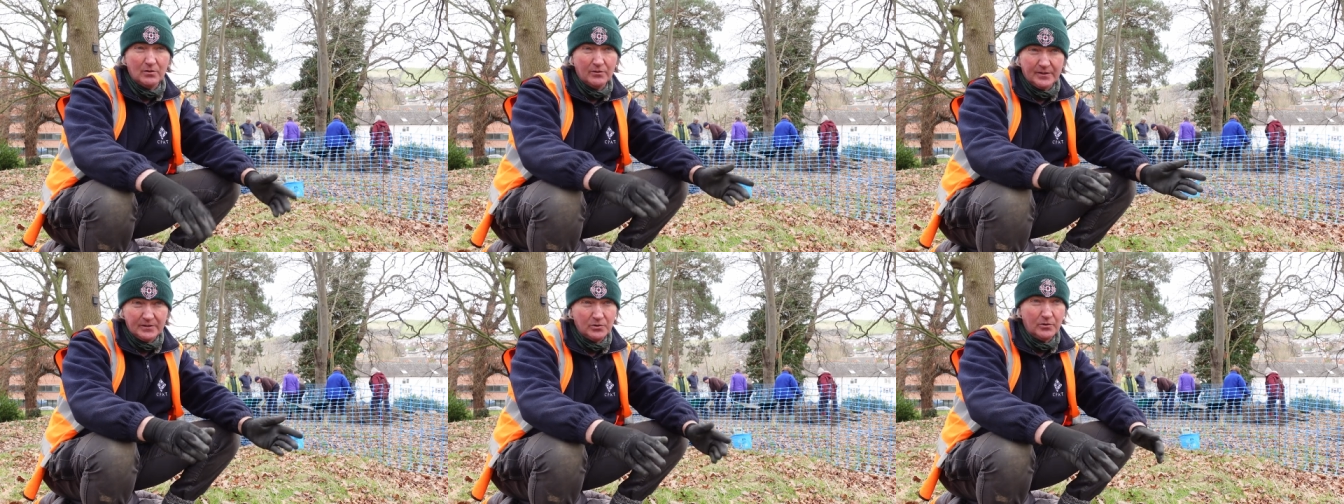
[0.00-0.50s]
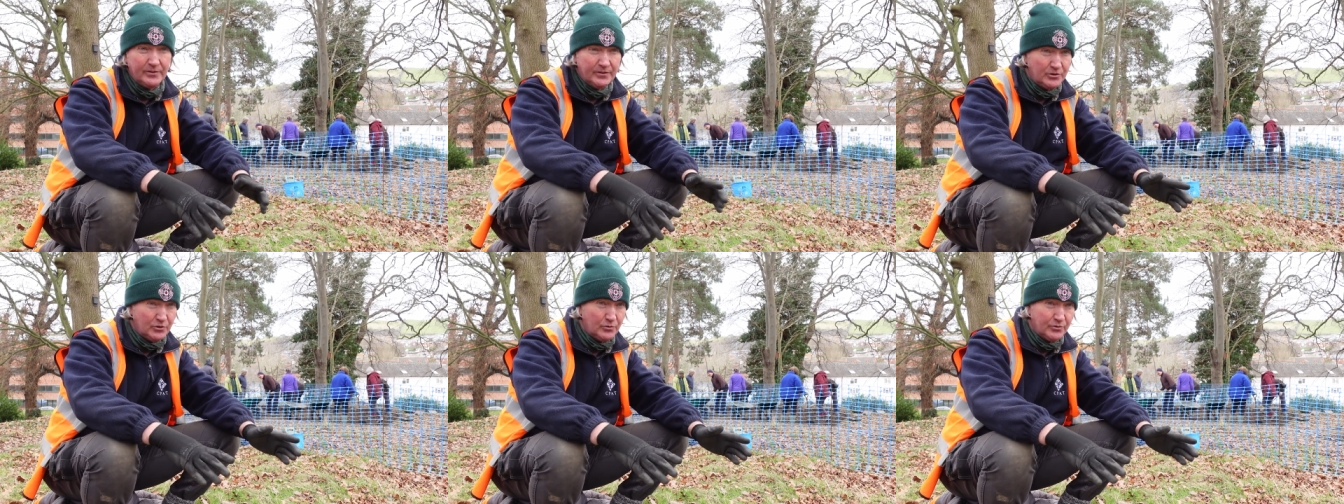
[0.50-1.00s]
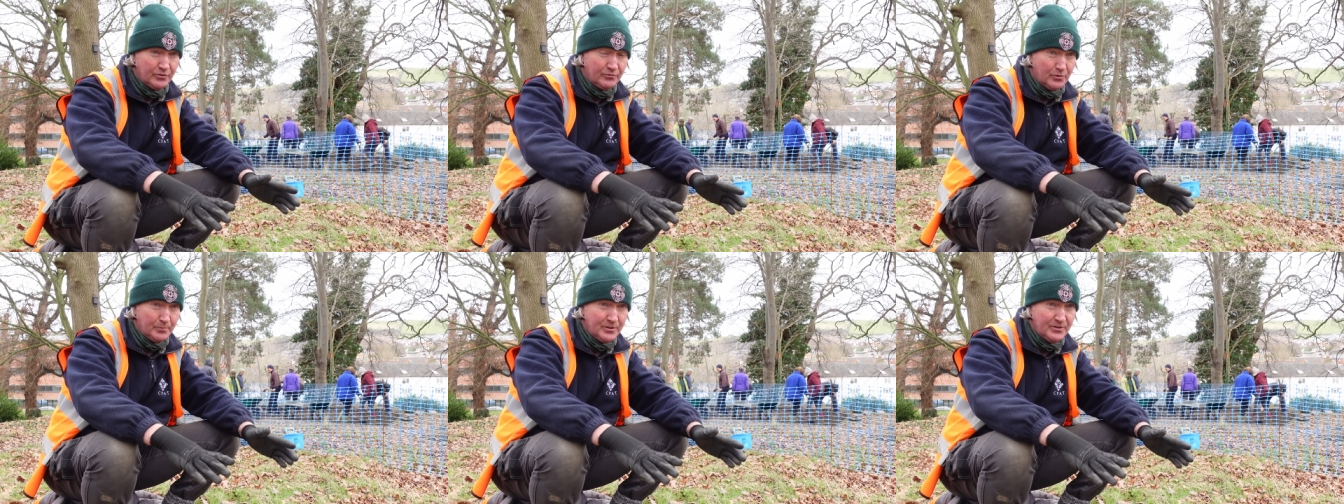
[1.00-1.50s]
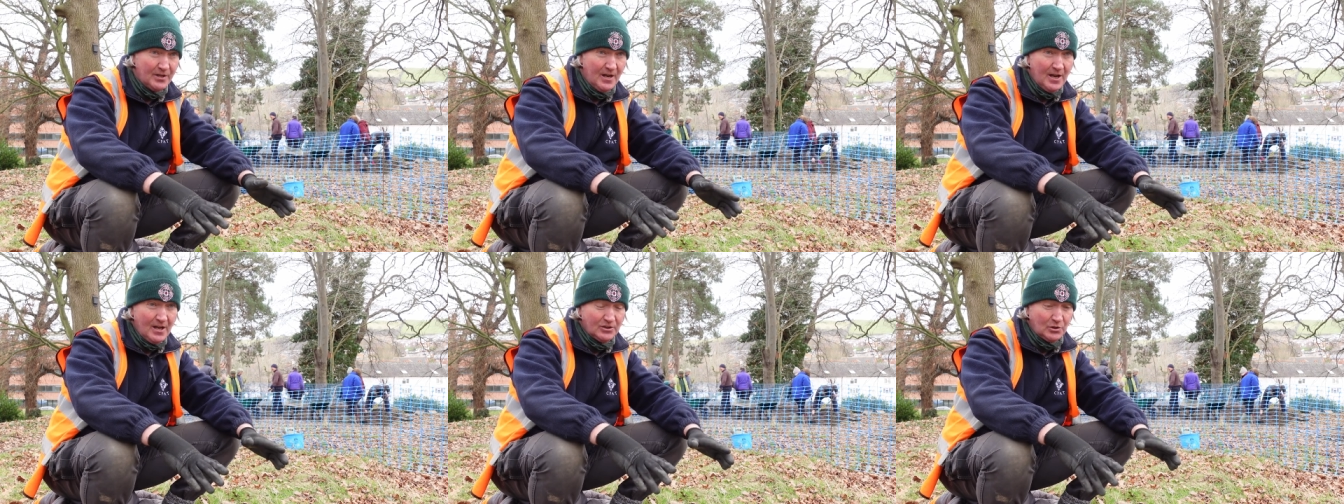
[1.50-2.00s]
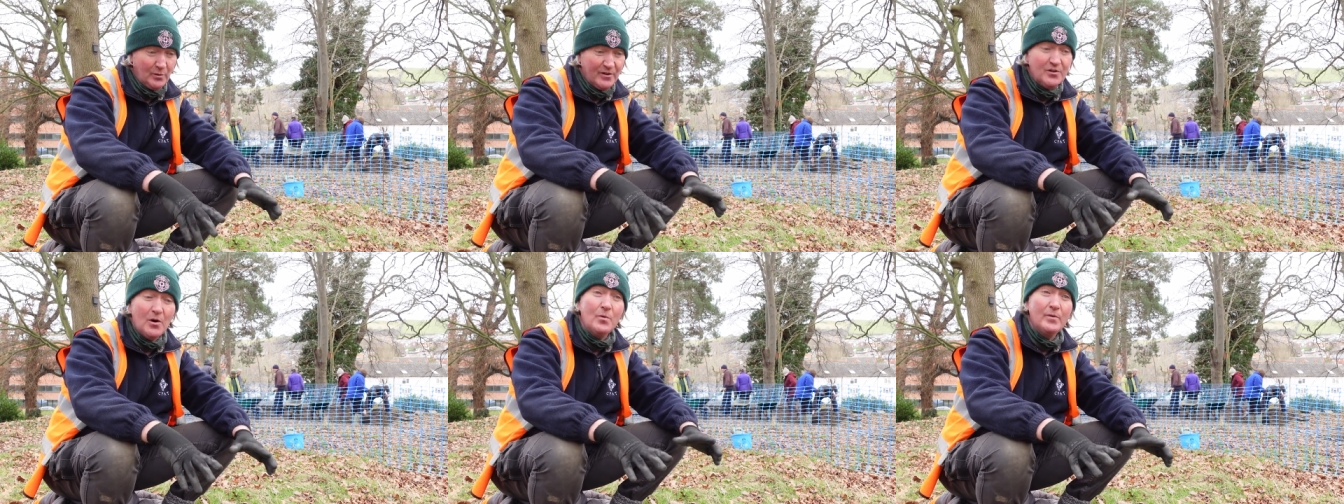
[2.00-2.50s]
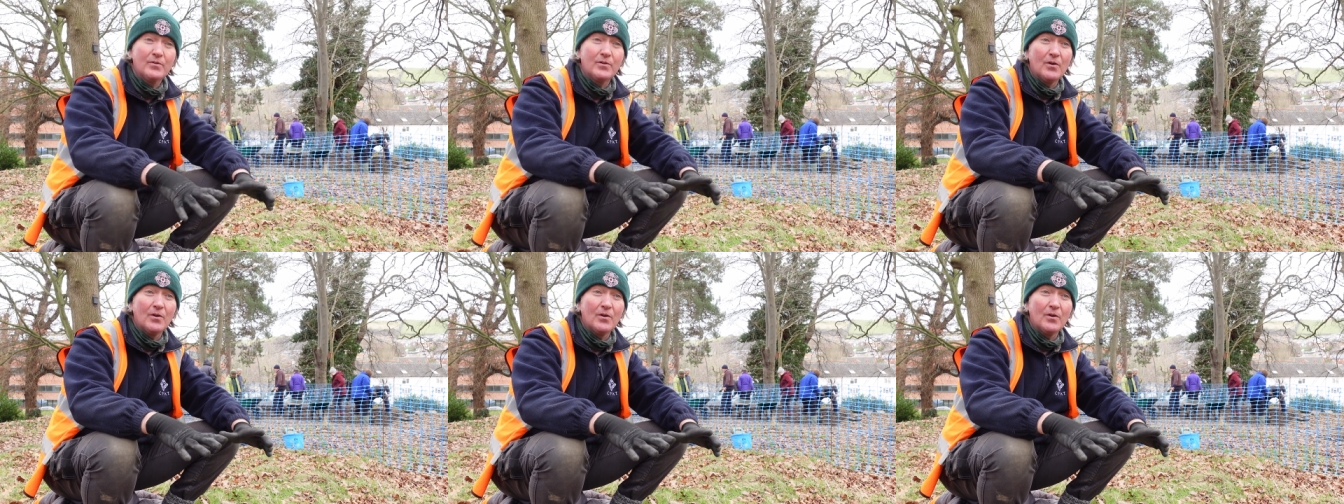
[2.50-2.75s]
the Victorian and Georgian rubbish. So we know we've